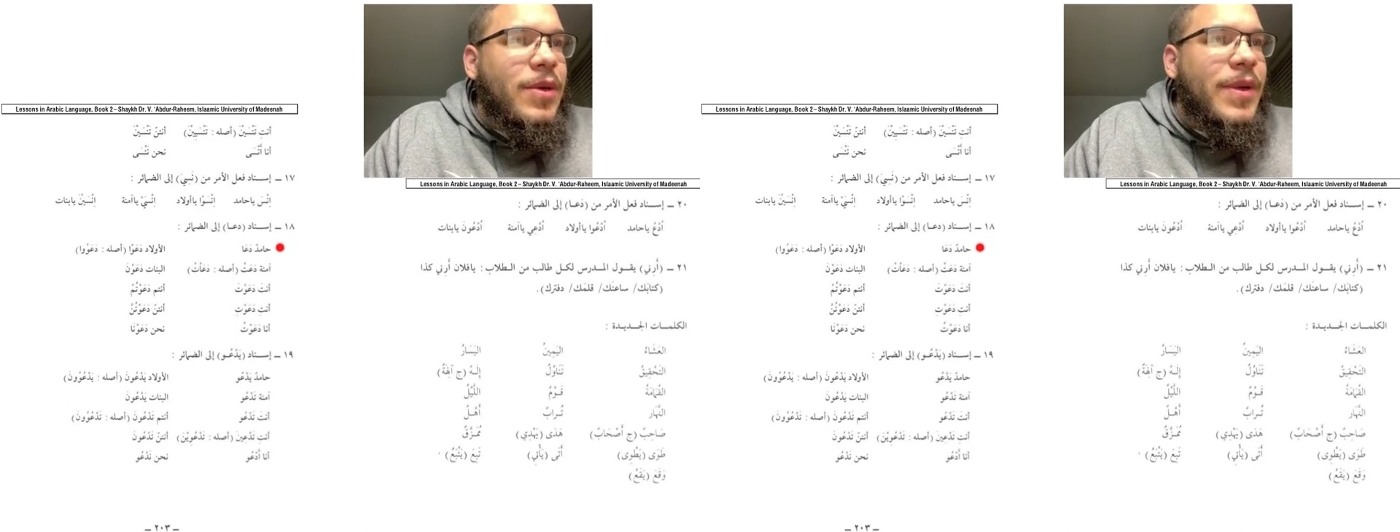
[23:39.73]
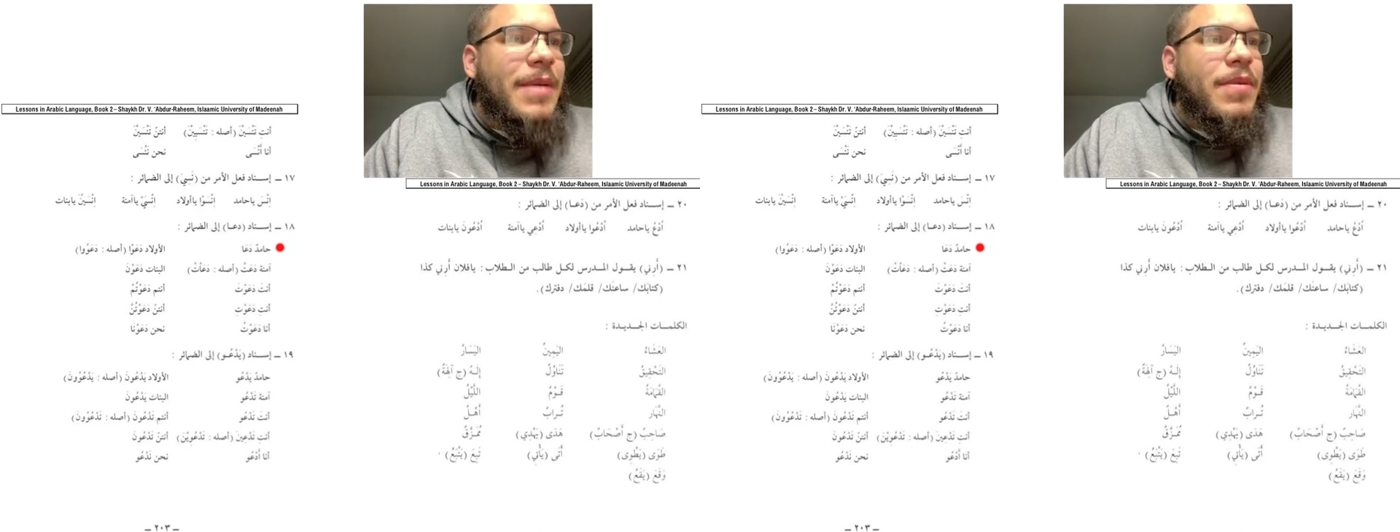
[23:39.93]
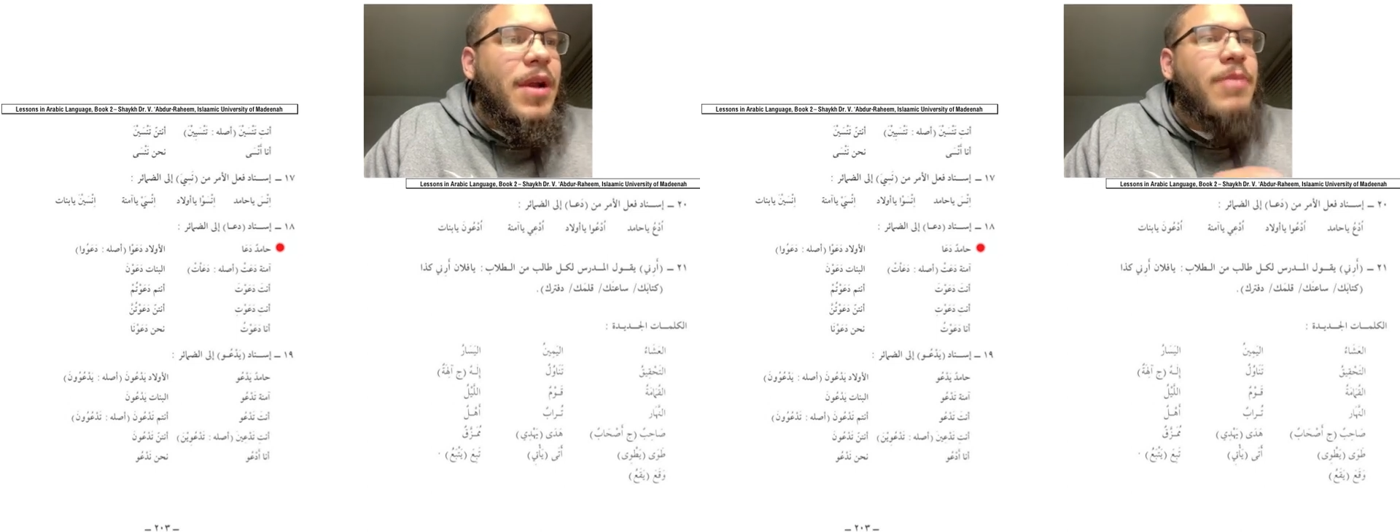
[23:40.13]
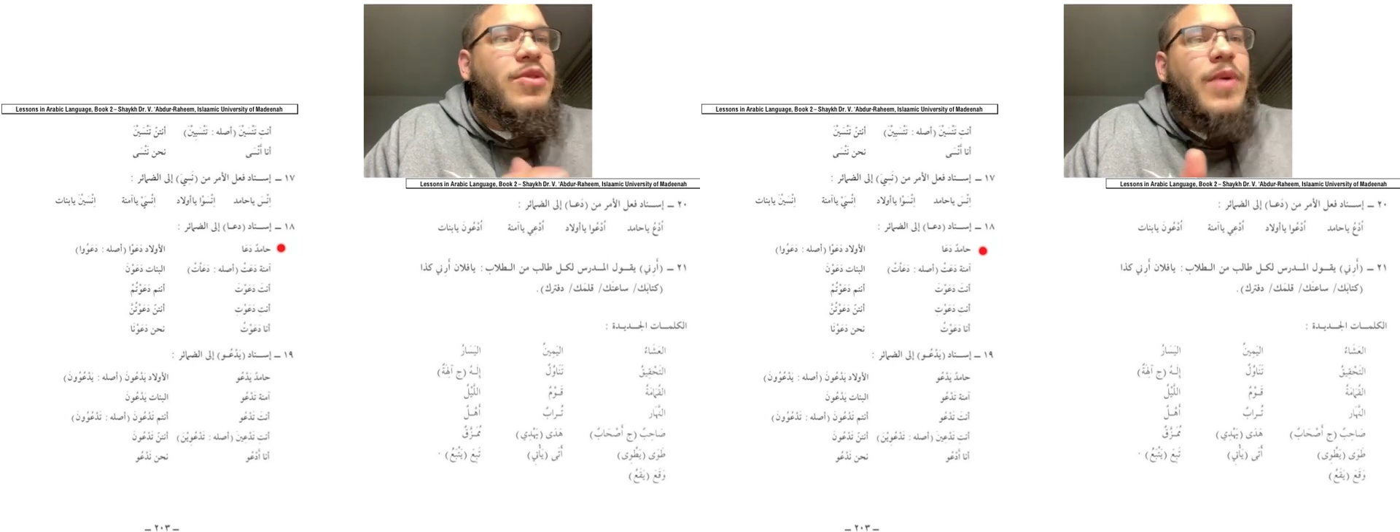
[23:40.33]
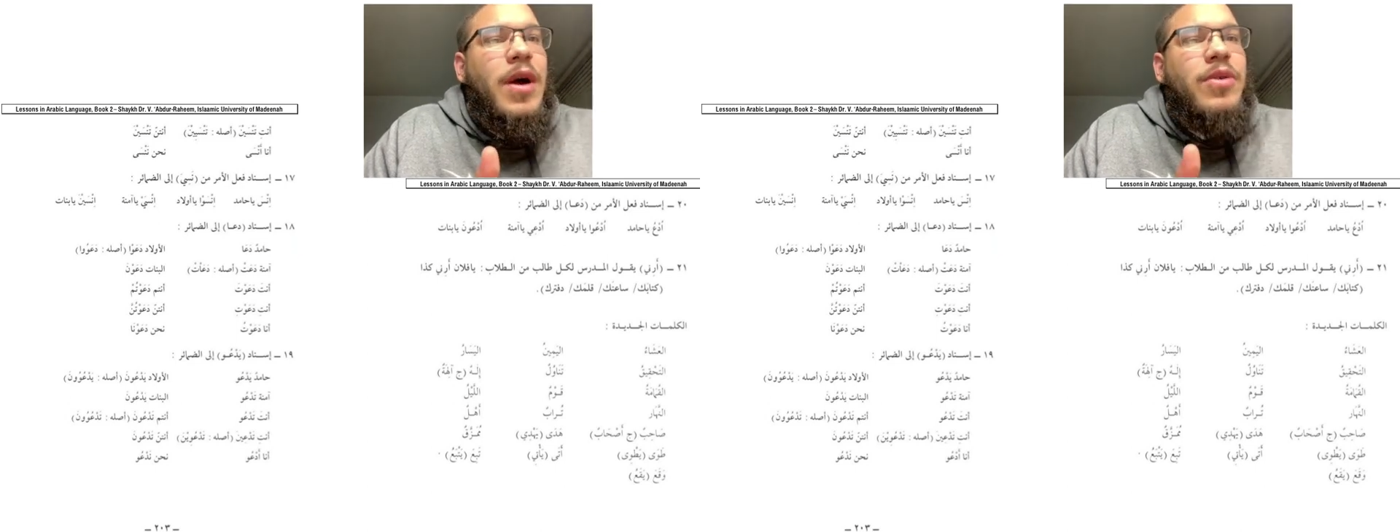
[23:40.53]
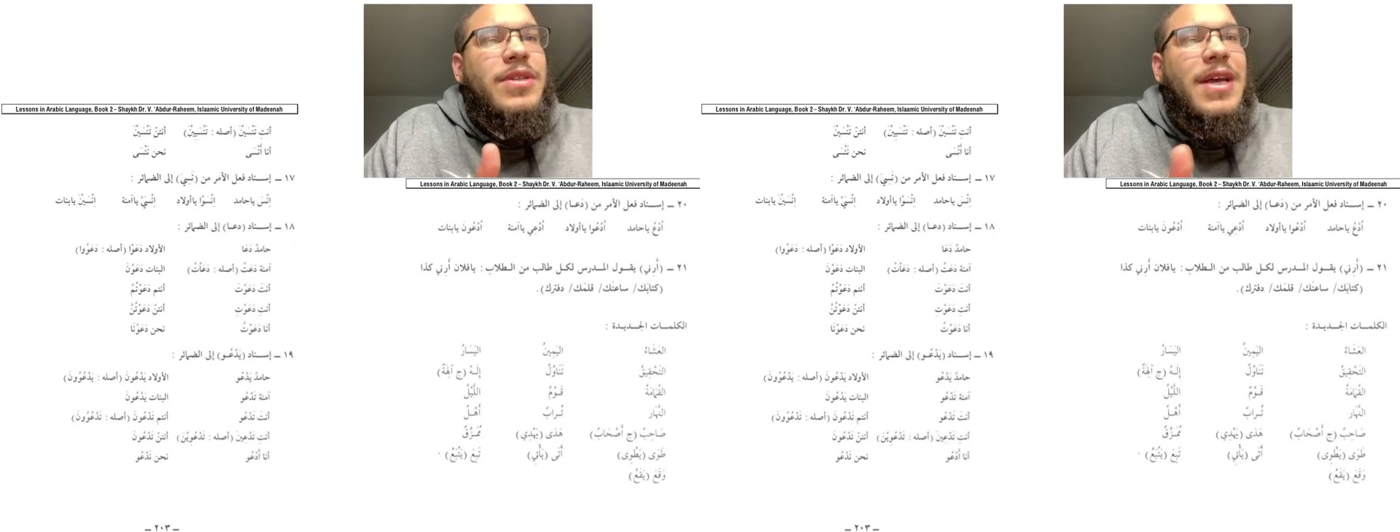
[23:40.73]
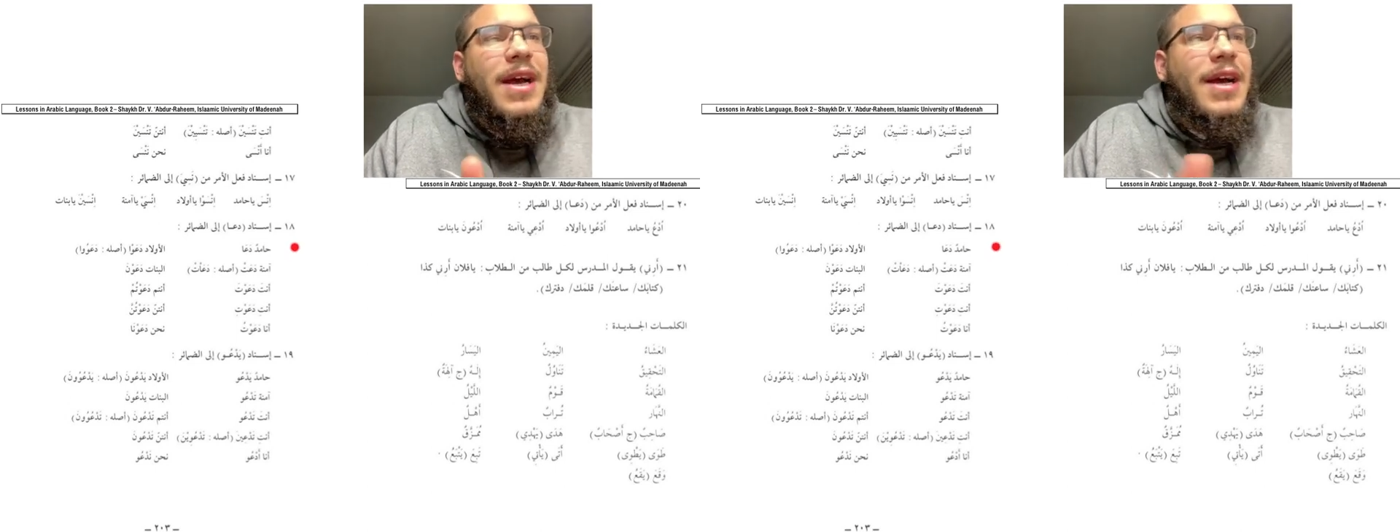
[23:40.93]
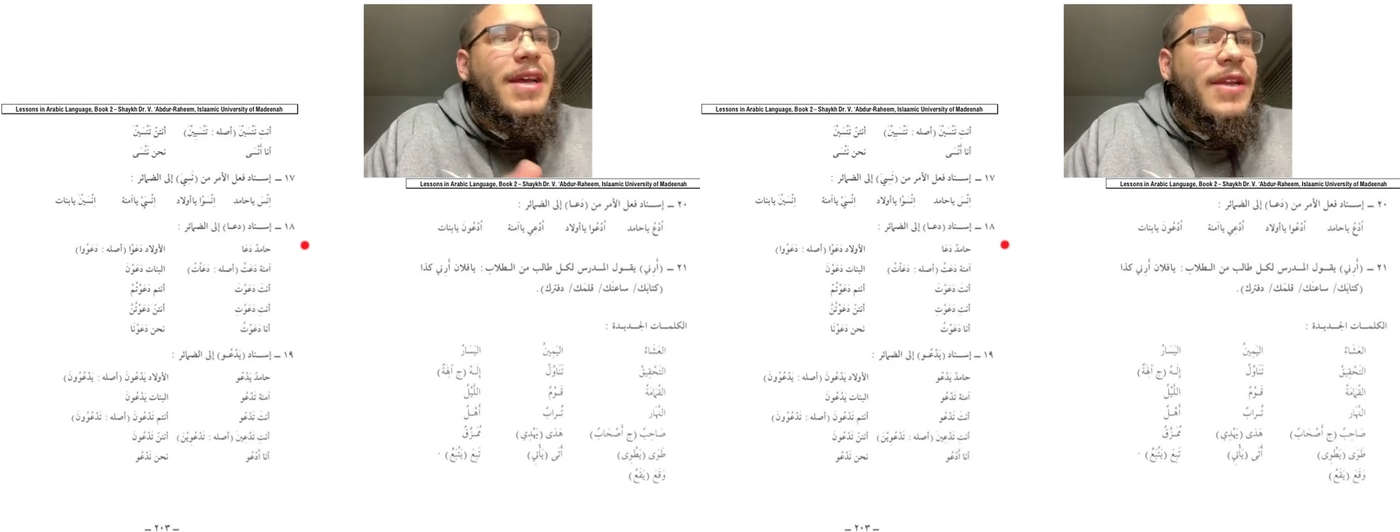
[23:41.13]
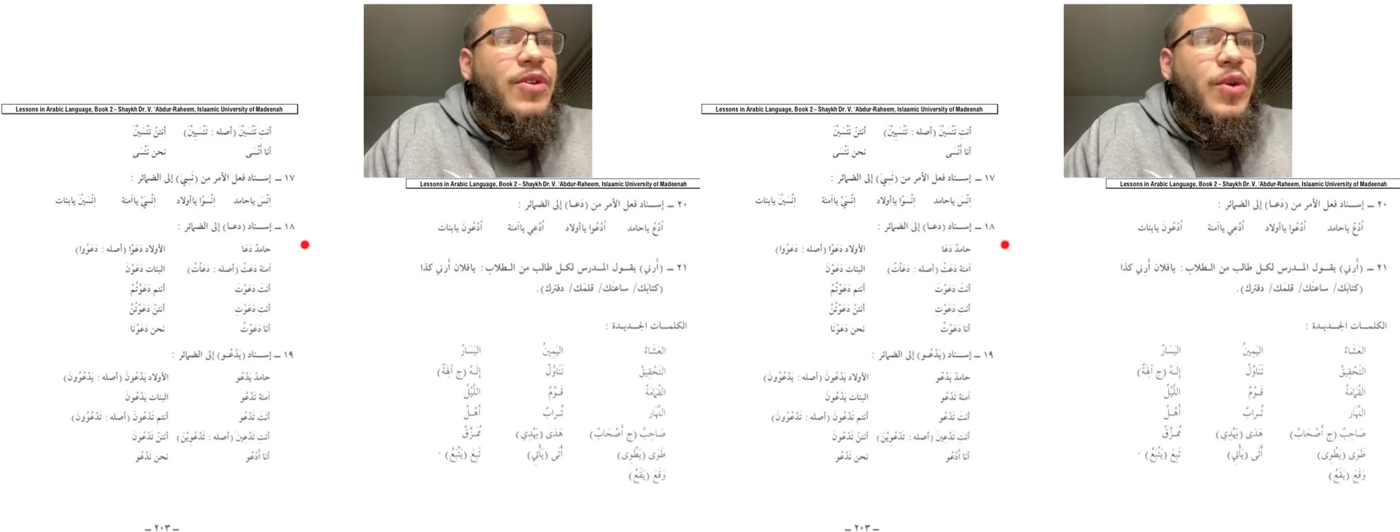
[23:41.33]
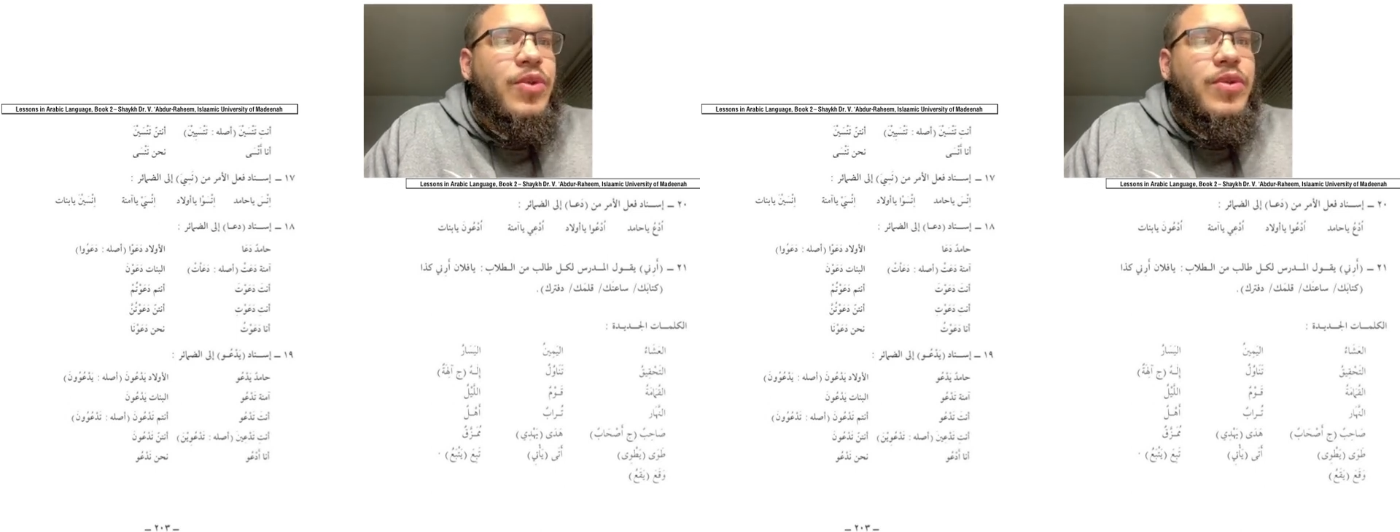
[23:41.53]
the one that becomes waw, da'a
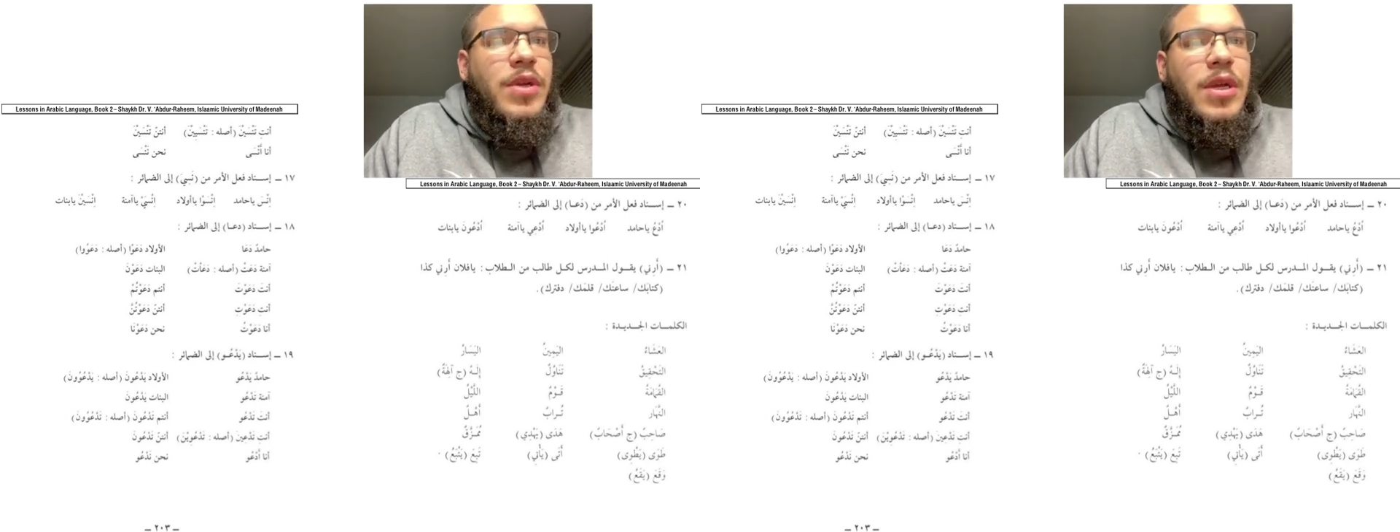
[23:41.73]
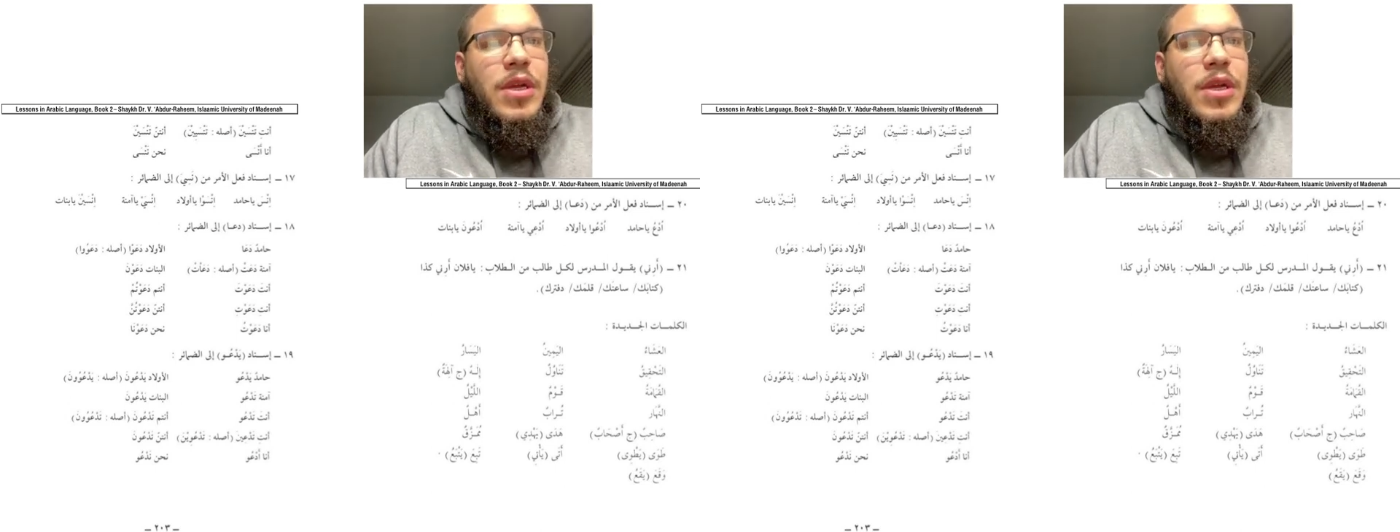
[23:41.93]
yad'u.